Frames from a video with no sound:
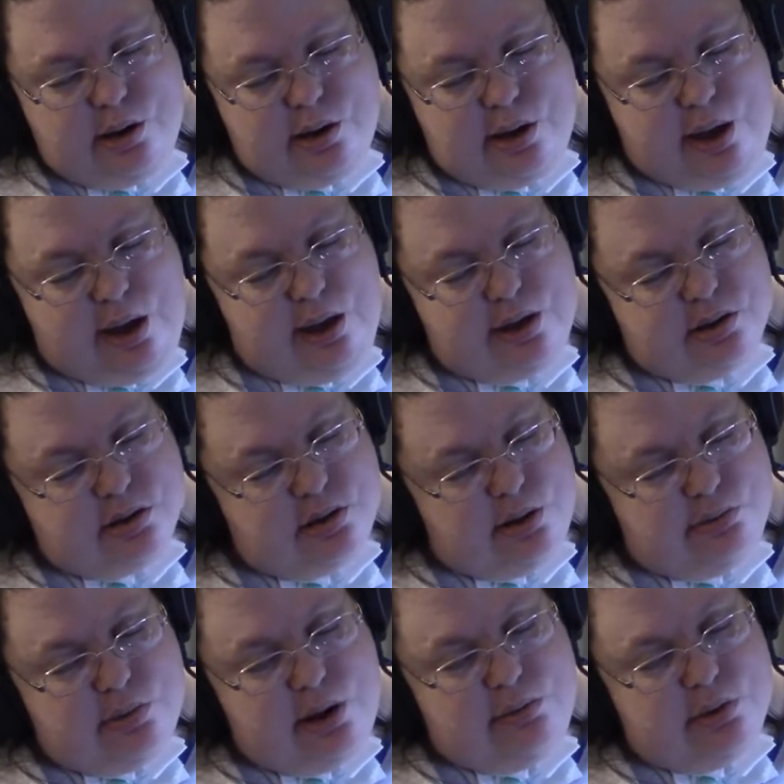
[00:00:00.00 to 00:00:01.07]
Again, it's
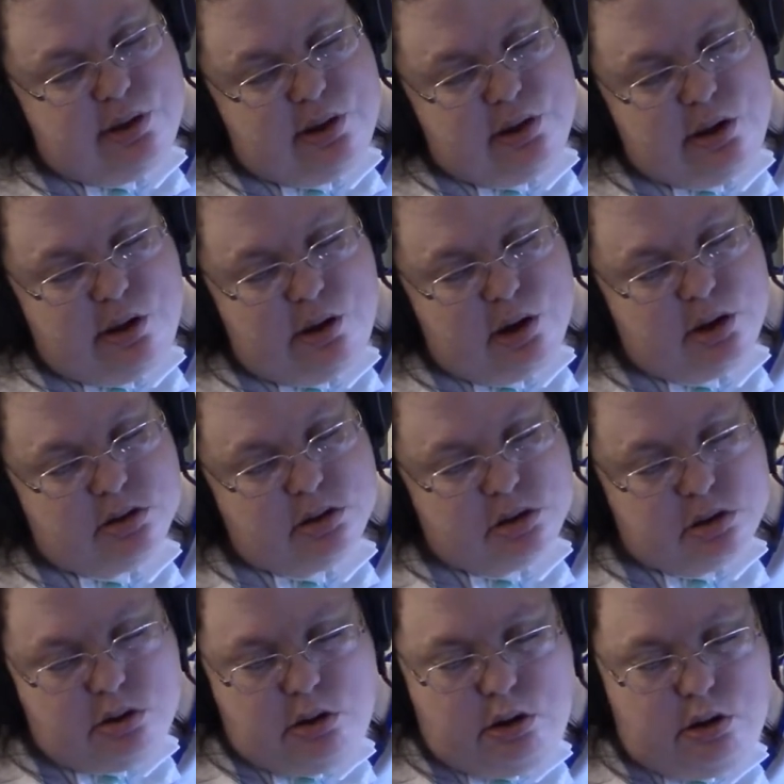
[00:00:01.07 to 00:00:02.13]
something within your
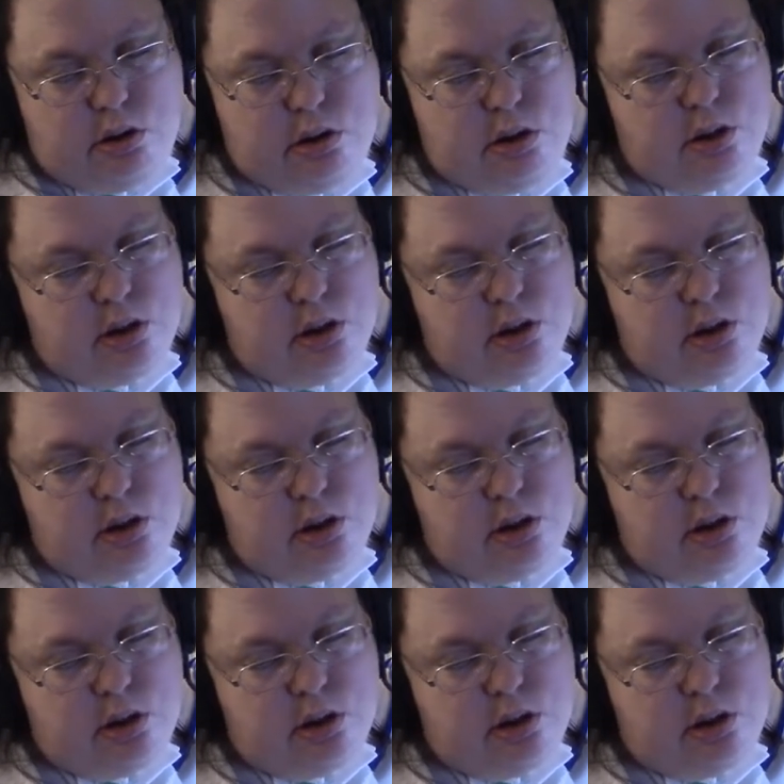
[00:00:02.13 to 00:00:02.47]
control.